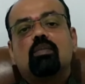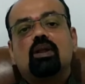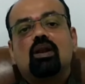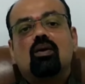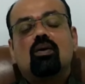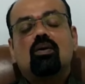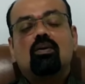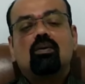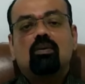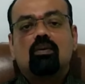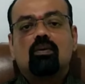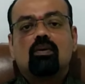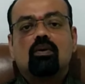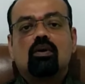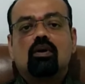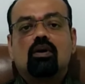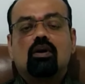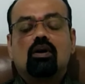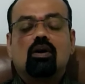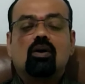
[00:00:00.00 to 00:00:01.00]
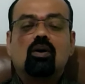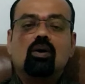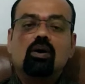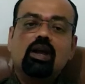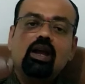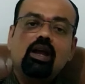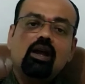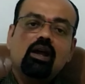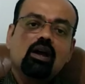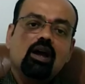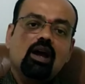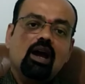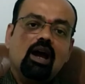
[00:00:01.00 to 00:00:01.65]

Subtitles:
below, okay.